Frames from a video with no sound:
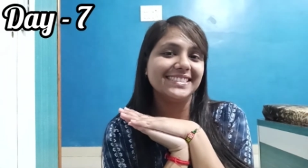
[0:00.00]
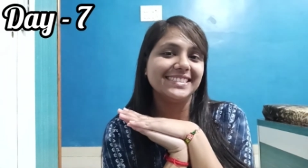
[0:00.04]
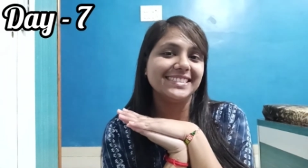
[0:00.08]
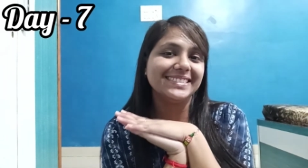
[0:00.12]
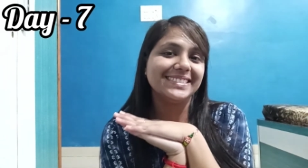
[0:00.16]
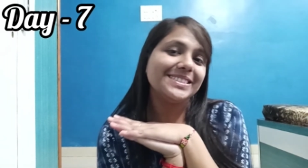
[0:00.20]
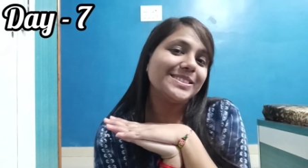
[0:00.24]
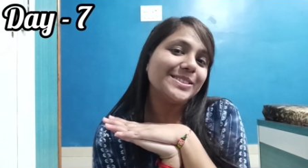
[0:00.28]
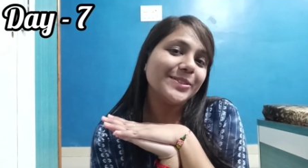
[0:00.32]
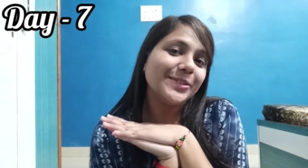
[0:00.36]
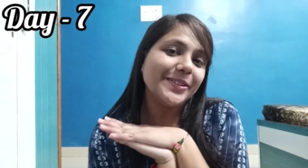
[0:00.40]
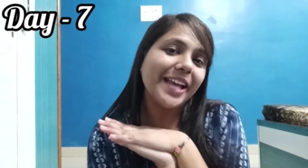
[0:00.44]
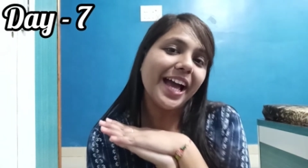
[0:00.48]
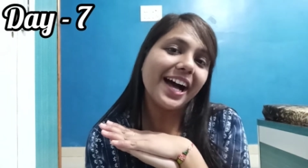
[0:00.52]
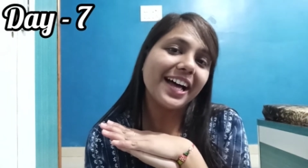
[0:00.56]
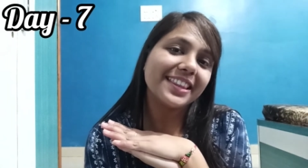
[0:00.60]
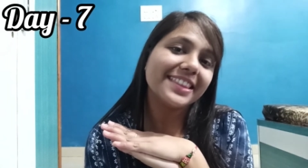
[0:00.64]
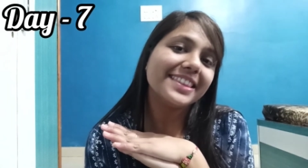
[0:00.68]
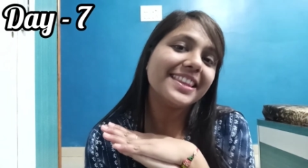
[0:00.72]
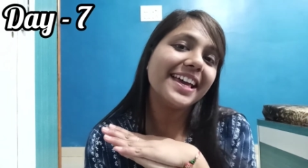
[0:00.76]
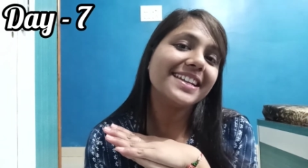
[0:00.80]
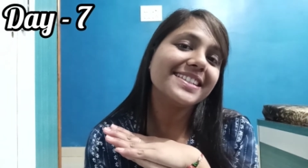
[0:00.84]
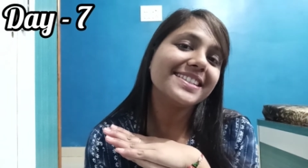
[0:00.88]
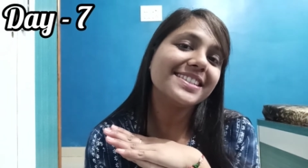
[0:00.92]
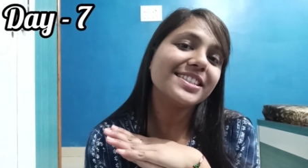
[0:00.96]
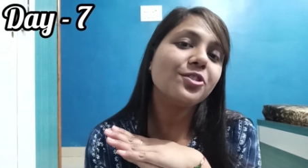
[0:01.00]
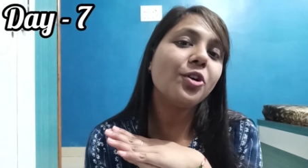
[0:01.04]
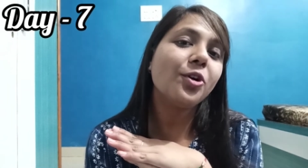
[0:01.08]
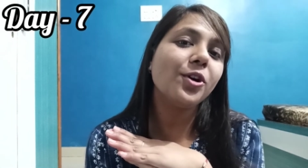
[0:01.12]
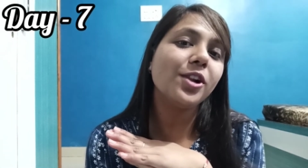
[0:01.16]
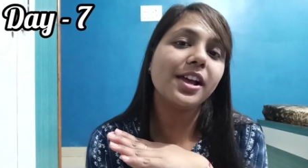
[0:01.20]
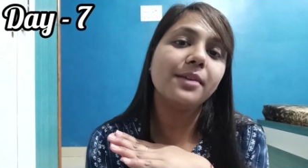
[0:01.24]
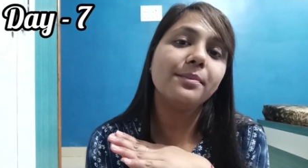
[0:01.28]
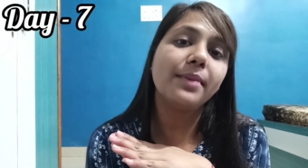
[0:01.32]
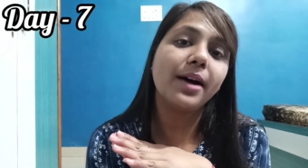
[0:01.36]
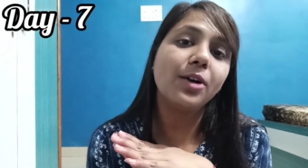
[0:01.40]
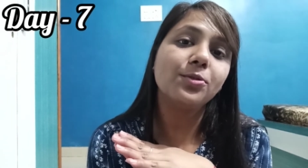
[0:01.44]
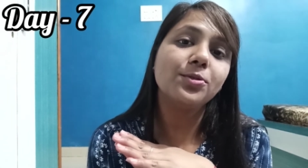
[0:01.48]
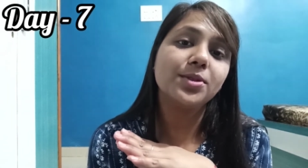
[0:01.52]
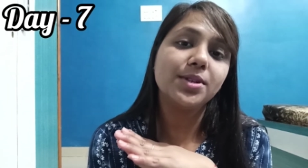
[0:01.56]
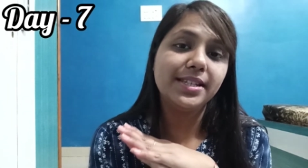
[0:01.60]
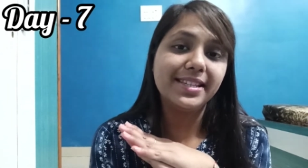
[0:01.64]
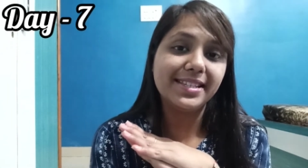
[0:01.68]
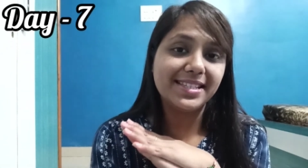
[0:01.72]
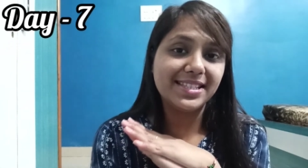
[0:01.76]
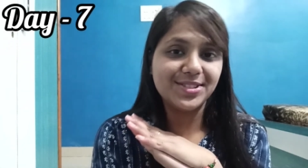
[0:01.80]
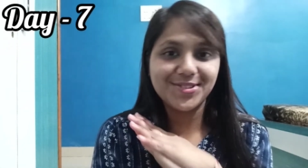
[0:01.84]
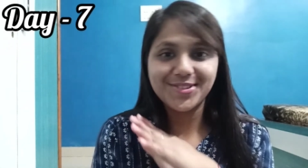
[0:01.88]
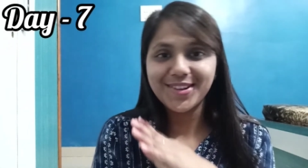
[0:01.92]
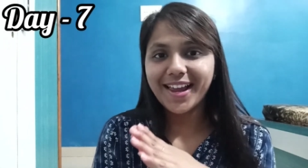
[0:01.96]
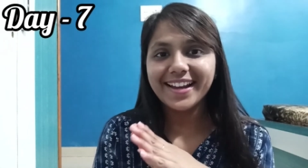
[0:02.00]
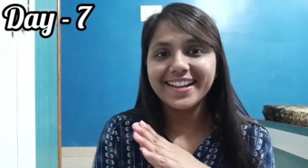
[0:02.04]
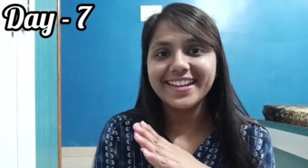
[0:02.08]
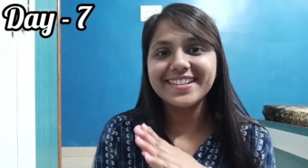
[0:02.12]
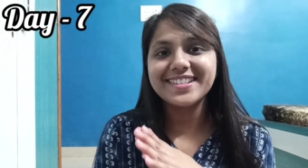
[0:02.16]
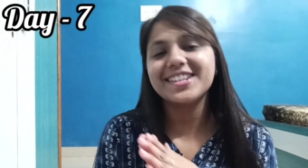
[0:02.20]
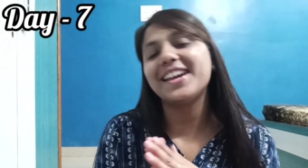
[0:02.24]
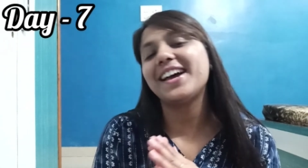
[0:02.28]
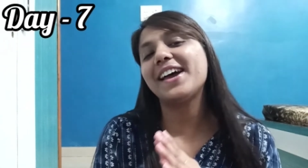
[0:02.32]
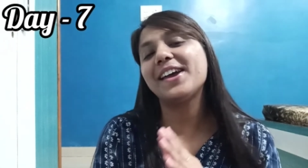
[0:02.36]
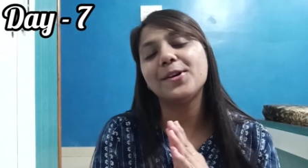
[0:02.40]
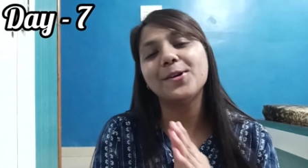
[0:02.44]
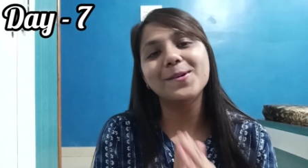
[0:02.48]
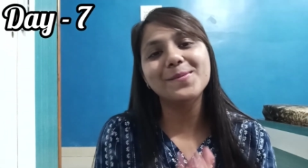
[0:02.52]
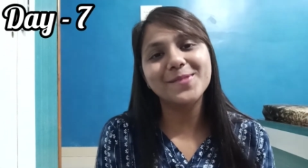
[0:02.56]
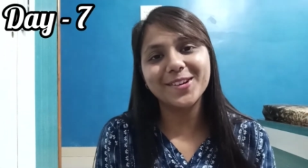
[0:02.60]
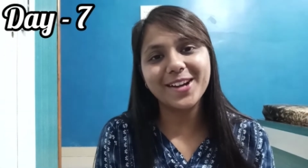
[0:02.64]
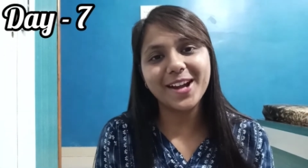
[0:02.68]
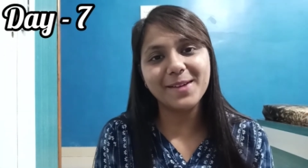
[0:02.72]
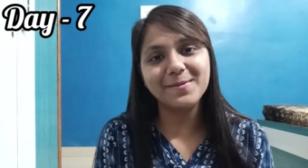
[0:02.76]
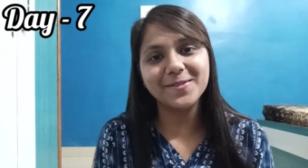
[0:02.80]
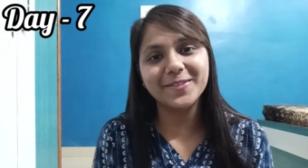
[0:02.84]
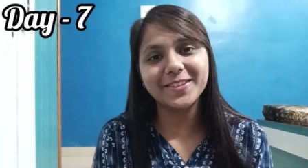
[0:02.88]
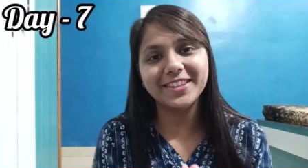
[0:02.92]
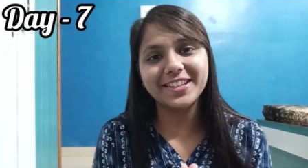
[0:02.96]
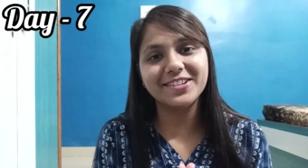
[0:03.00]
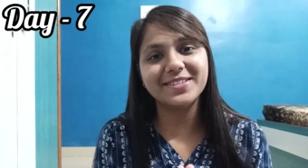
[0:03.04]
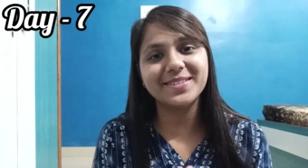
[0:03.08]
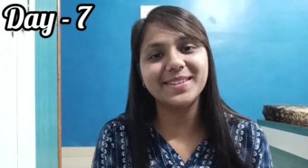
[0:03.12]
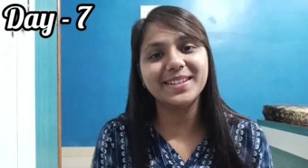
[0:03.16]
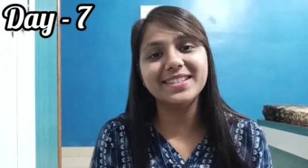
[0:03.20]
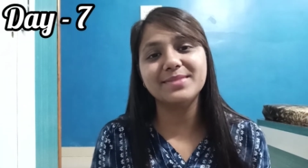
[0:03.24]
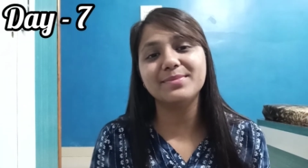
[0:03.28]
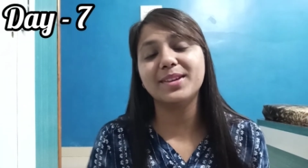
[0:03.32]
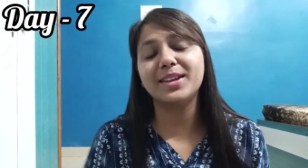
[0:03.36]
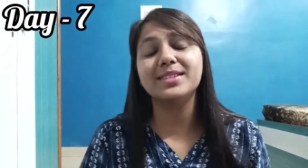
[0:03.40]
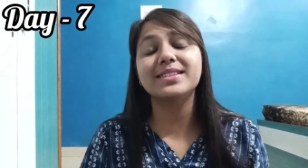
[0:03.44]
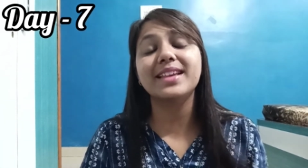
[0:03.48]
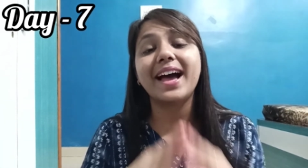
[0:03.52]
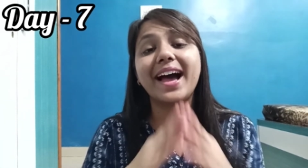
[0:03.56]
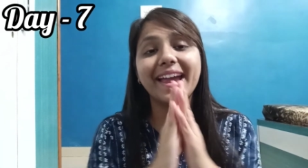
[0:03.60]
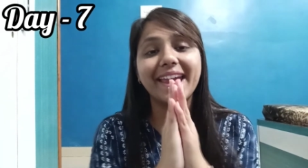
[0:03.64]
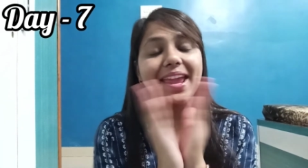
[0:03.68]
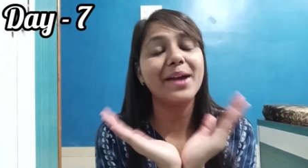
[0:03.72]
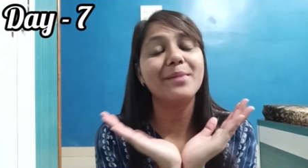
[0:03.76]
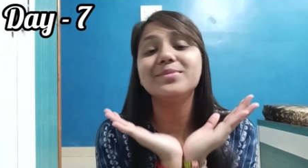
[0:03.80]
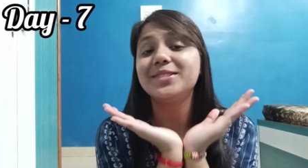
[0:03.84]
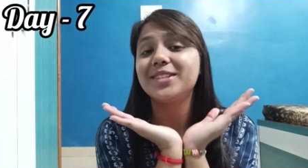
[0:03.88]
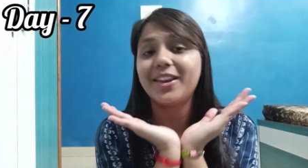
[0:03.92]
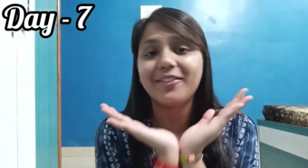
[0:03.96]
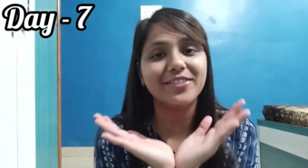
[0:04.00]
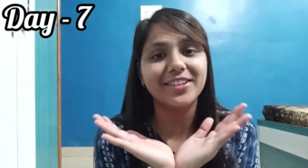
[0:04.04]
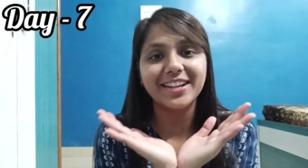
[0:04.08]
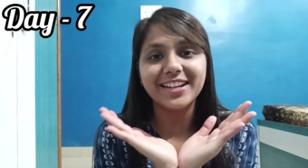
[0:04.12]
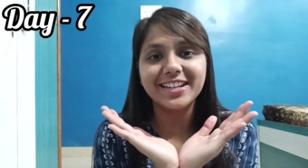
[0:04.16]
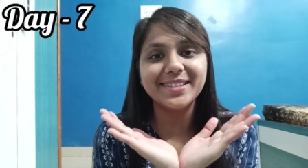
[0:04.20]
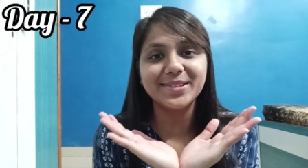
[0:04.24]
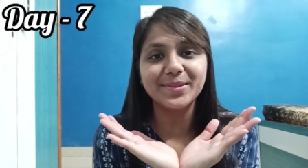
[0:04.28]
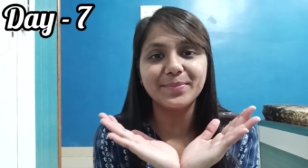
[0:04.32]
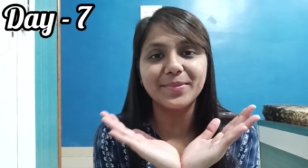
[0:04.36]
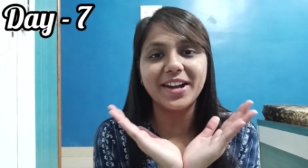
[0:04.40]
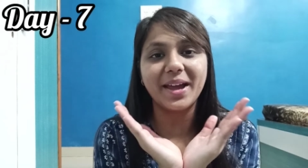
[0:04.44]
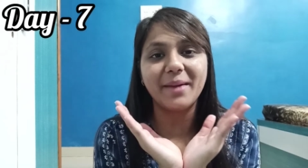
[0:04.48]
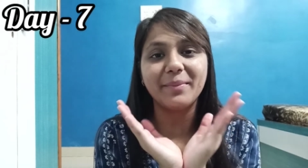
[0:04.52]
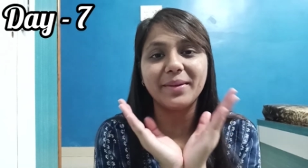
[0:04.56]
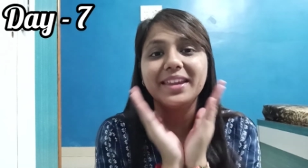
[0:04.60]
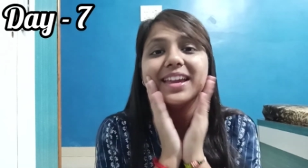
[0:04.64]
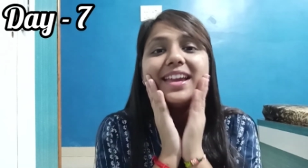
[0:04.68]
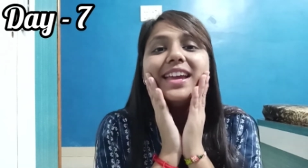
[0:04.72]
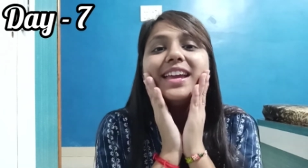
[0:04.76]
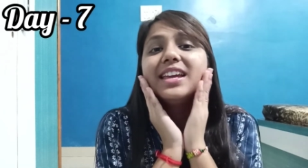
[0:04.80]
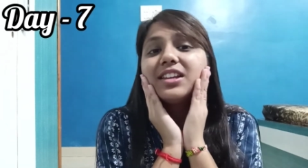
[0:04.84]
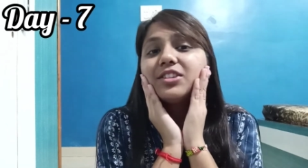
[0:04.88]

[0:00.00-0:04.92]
So yeah, that's all about this challenge. I hope you're happy with the results, because I am definitely super happy.